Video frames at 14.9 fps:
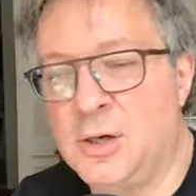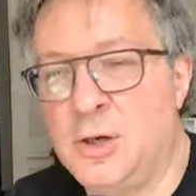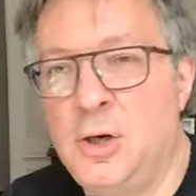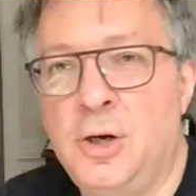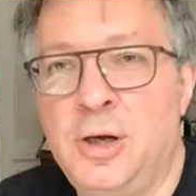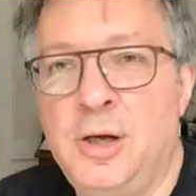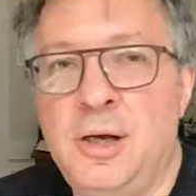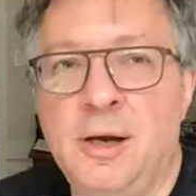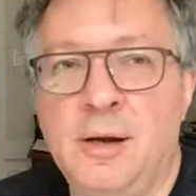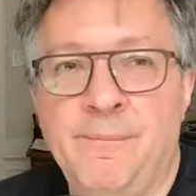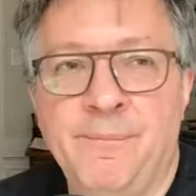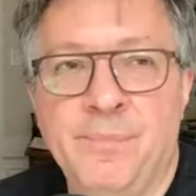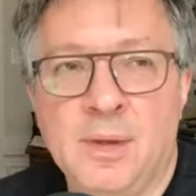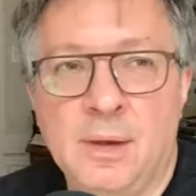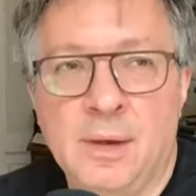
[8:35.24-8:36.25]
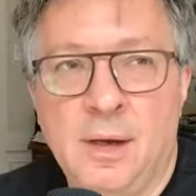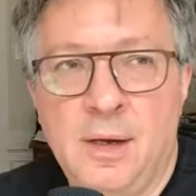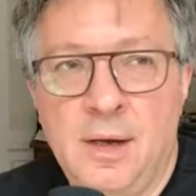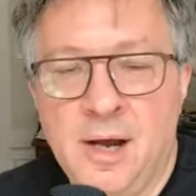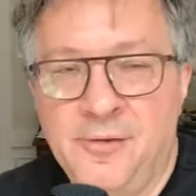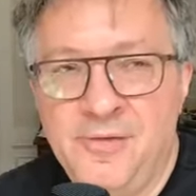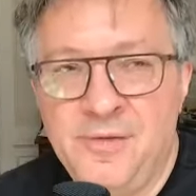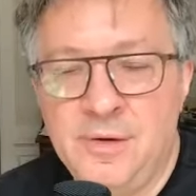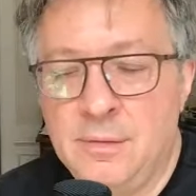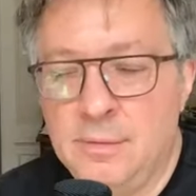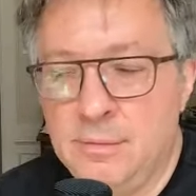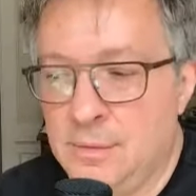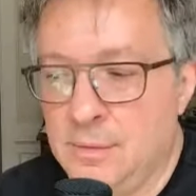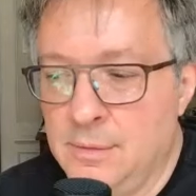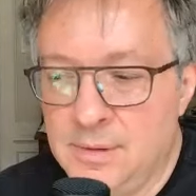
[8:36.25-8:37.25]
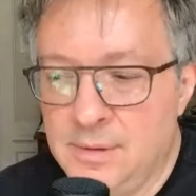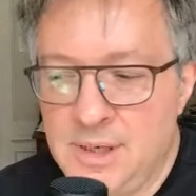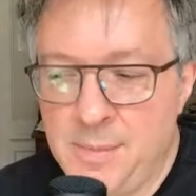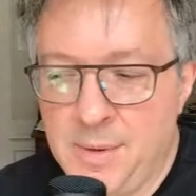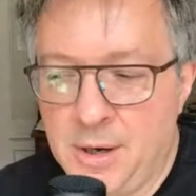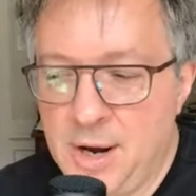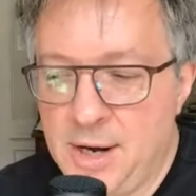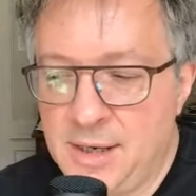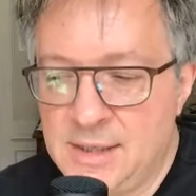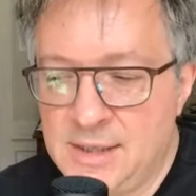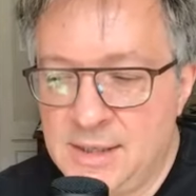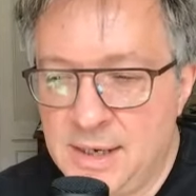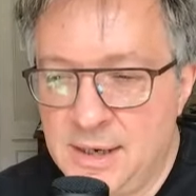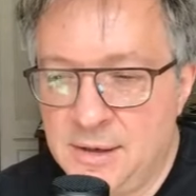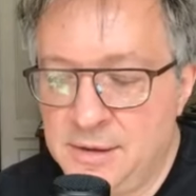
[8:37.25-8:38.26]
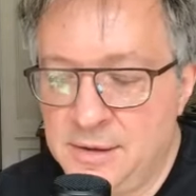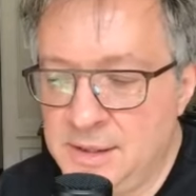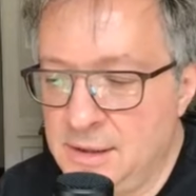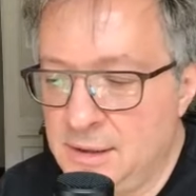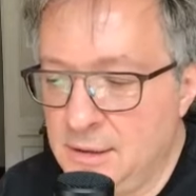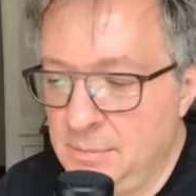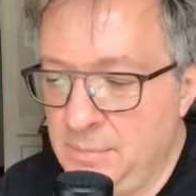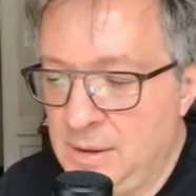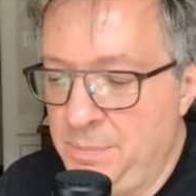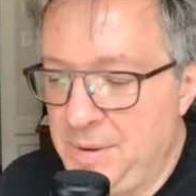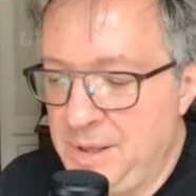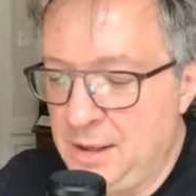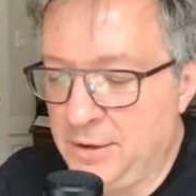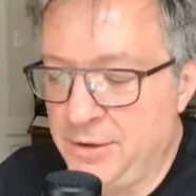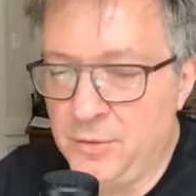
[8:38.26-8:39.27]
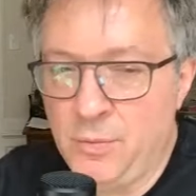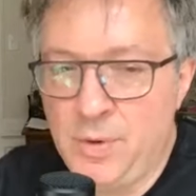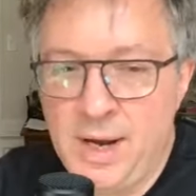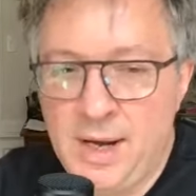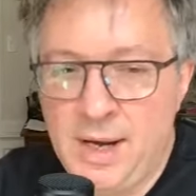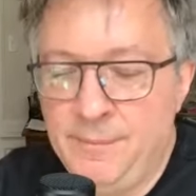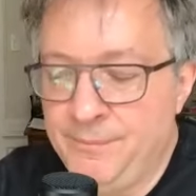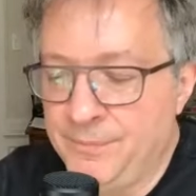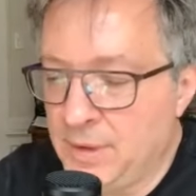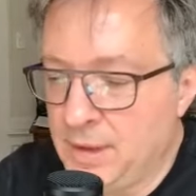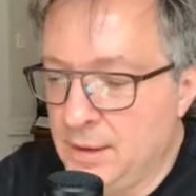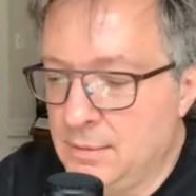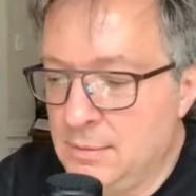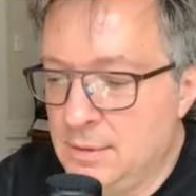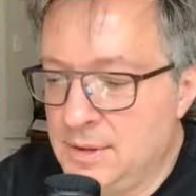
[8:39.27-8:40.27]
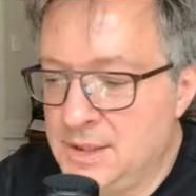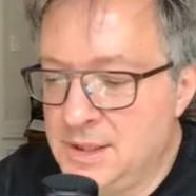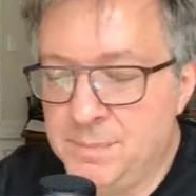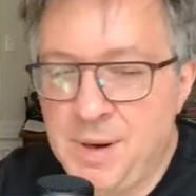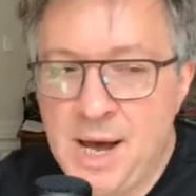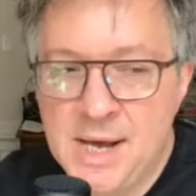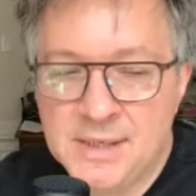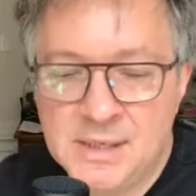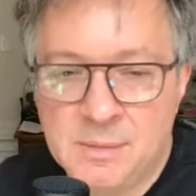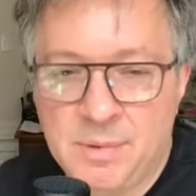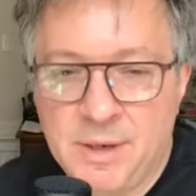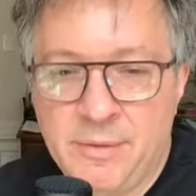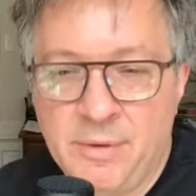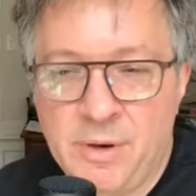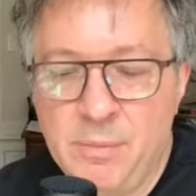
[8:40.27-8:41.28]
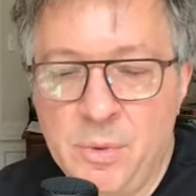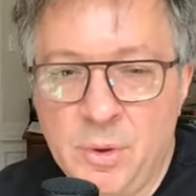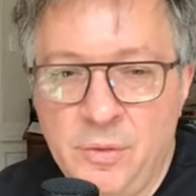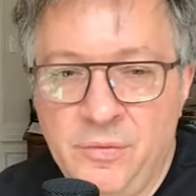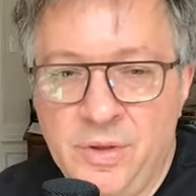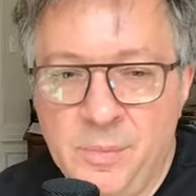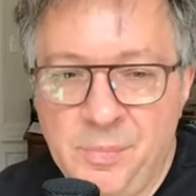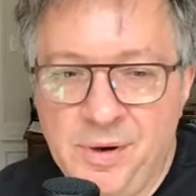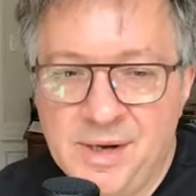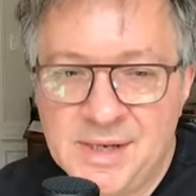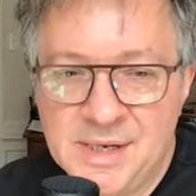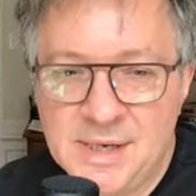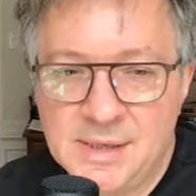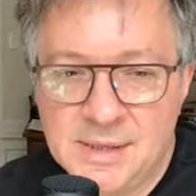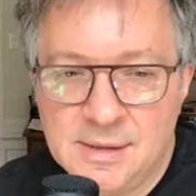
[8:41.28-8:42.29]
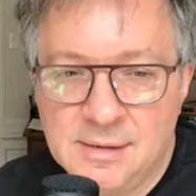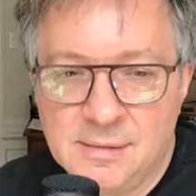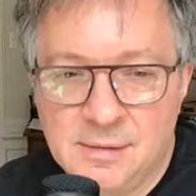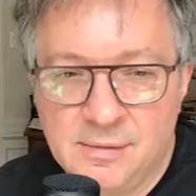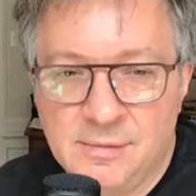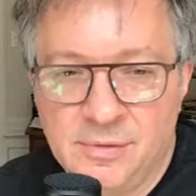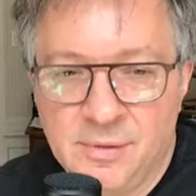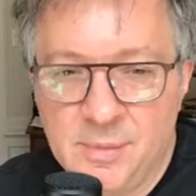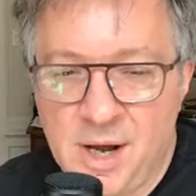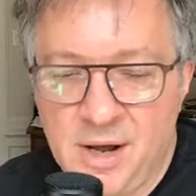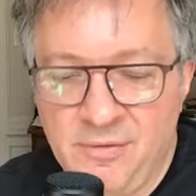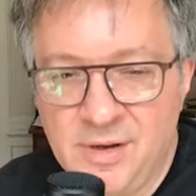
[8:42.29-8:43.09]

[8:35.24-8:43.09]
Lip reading: Could enough Democratic senators be peeled away to possibly remove the president from office?